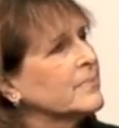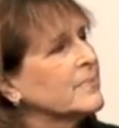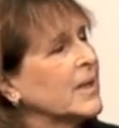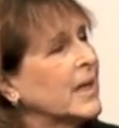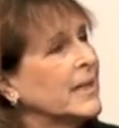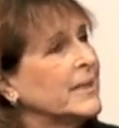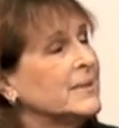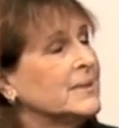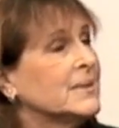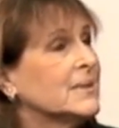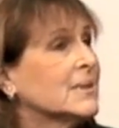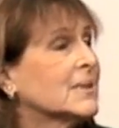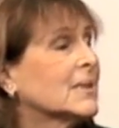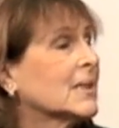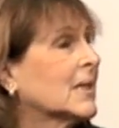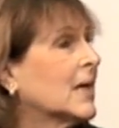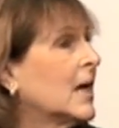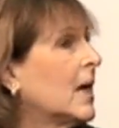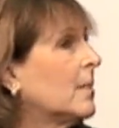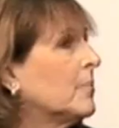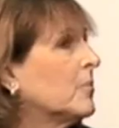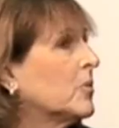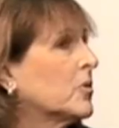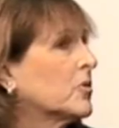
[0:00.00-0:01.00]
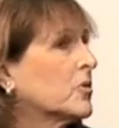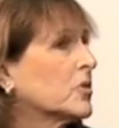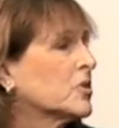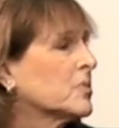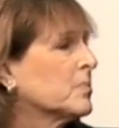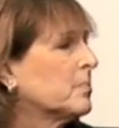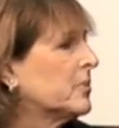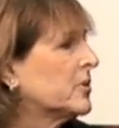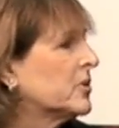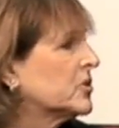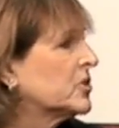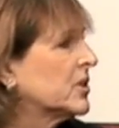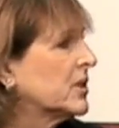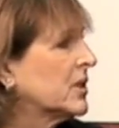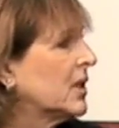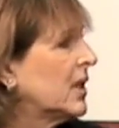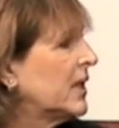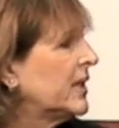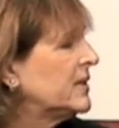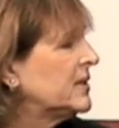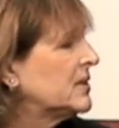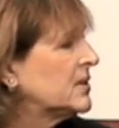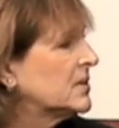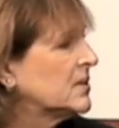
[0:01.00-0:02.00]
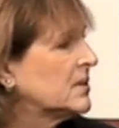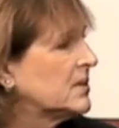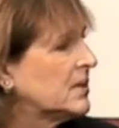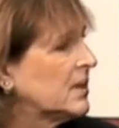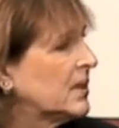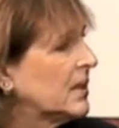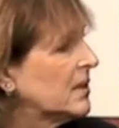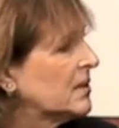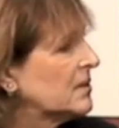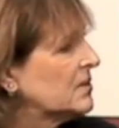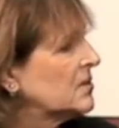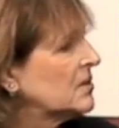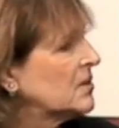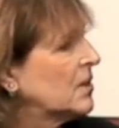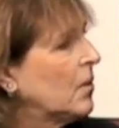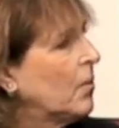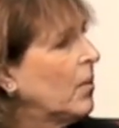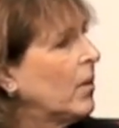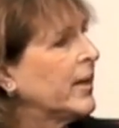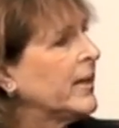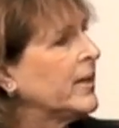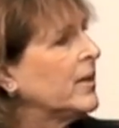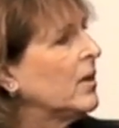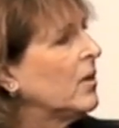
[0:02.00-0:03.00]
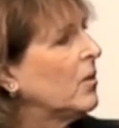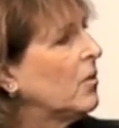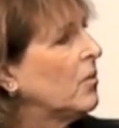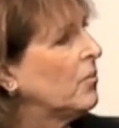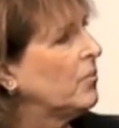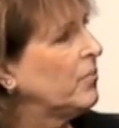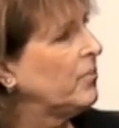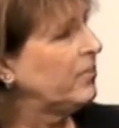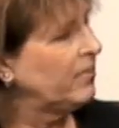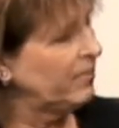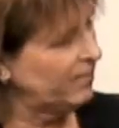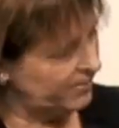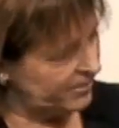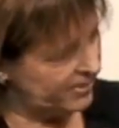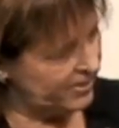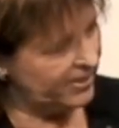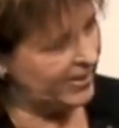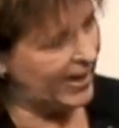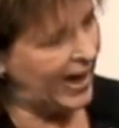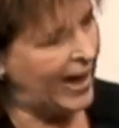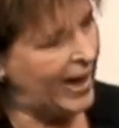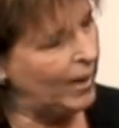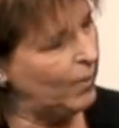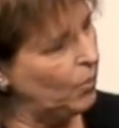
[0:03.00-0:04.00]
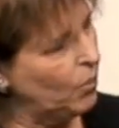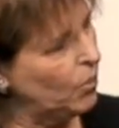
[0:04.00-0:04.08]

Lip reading: I did the Commodore's merchant licensing, so I know that